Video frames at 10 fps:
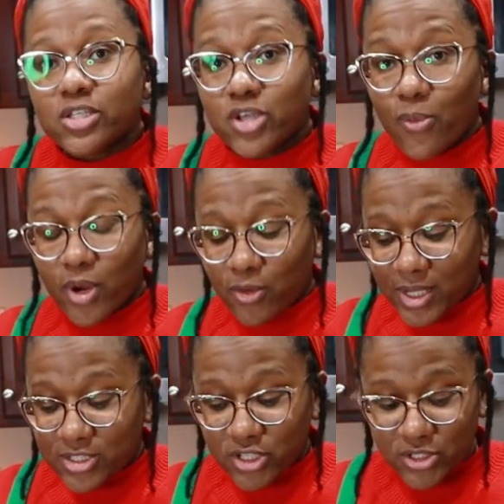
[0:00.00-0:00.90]
So we're
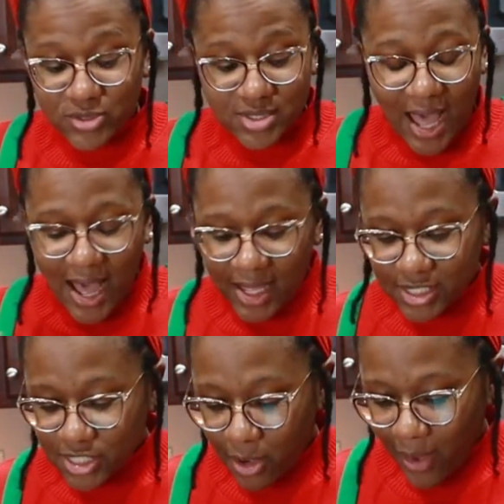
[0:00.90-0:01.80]
going to use
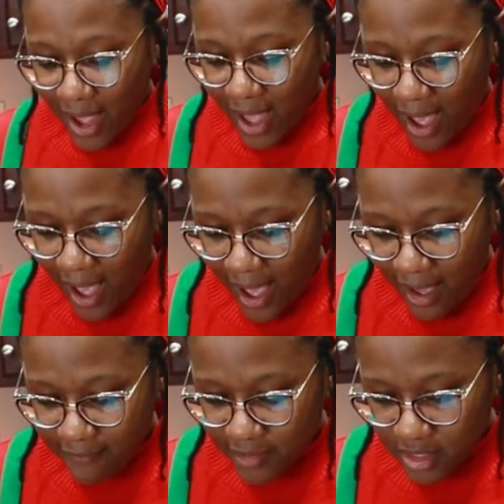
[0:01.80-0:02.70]
that. So I
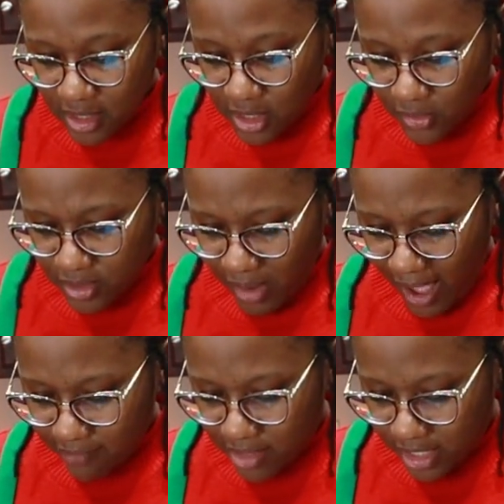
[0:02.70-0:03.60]
have, what do I
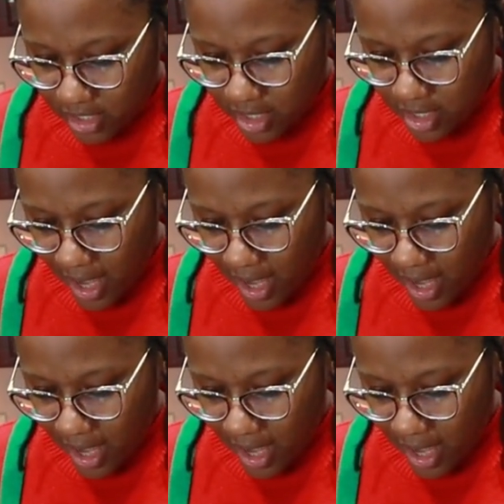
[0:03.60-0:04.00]
have in here?